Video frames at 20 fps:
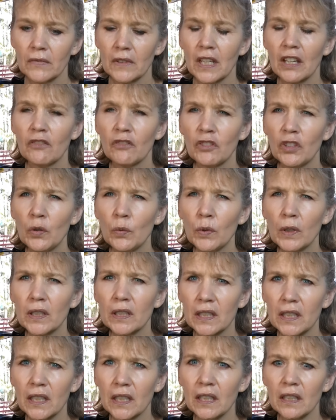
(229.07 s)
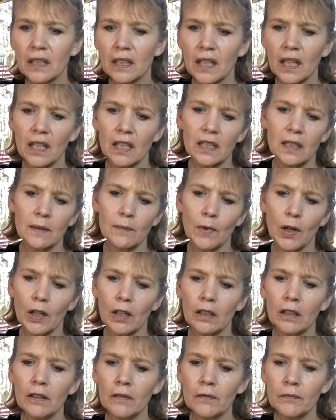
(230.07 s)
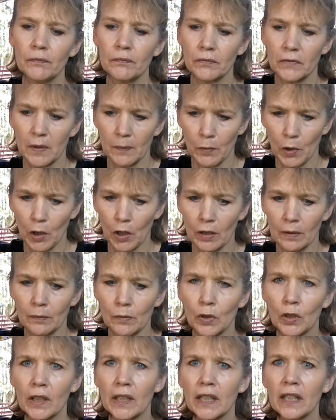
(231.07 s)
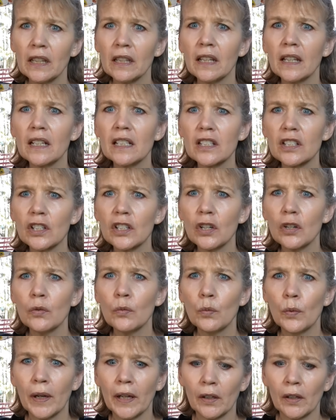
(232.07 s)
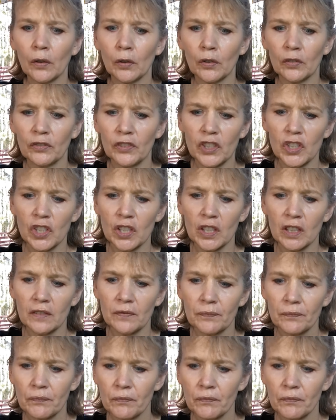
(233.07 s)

"If you want to eat again tomorrow morning, let us go whale fishing."